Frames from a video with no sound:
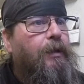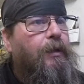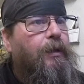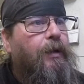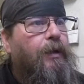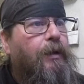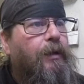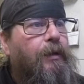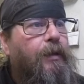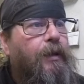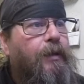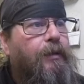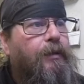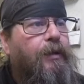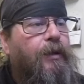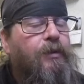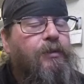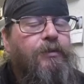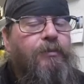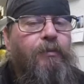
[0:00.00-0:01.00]
Uh, that
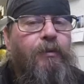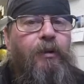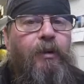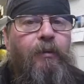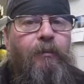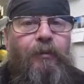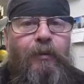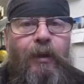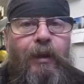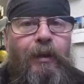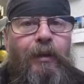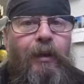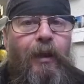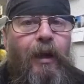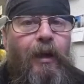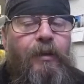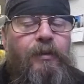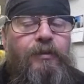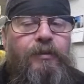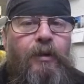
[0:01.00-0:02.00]
customer complaint
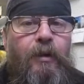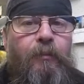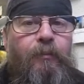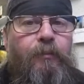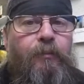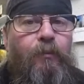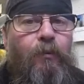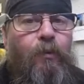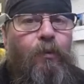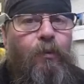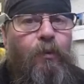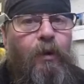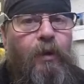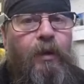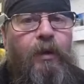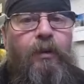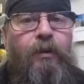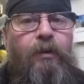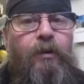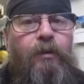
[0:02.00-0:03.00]
lines up
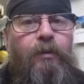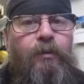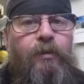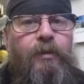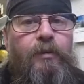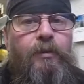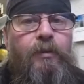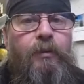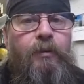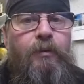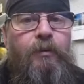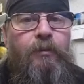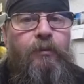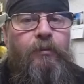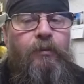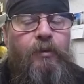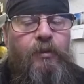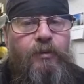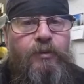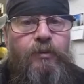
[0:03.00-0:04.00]
really good with a
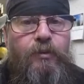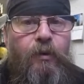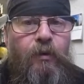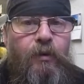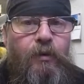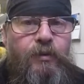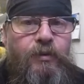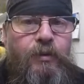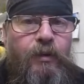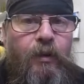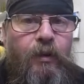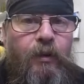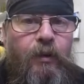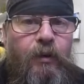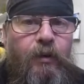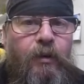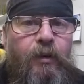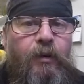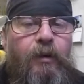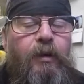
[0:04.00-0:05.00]
with a scored
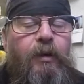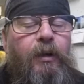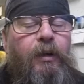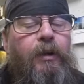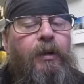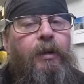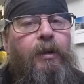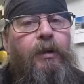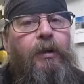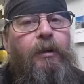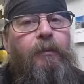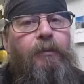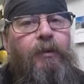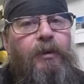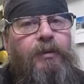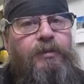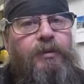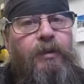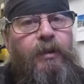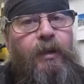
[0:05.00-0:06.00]
cylinder.
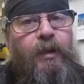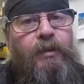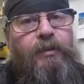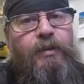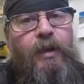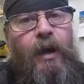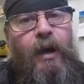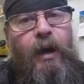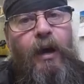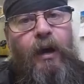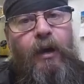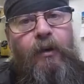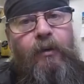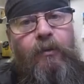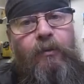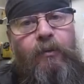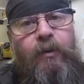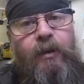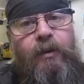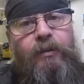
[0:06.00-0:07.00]
Piston gets hot,
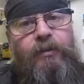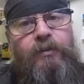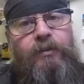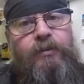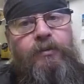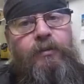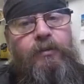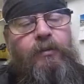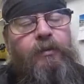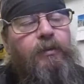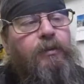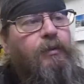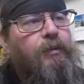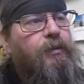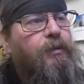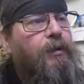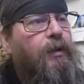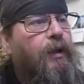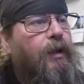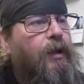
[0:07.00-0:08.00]
rings
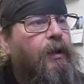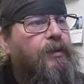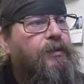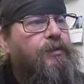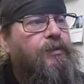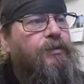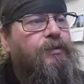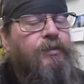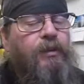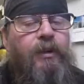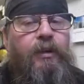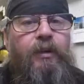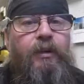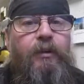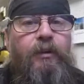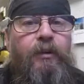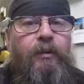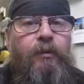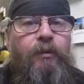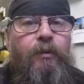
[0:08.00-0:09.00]
uh, stick in
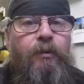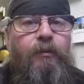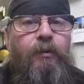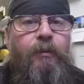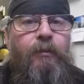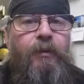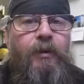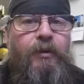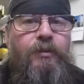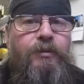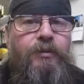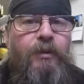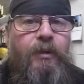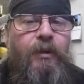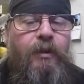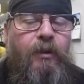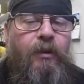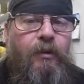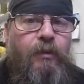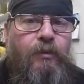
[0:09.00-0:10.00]
the groove of the
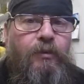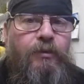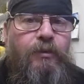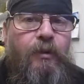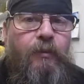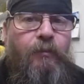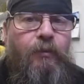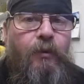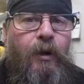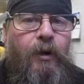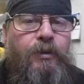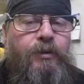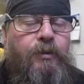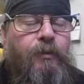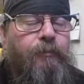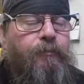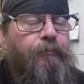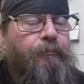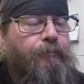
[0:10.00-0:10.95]
piston, and you lose compression.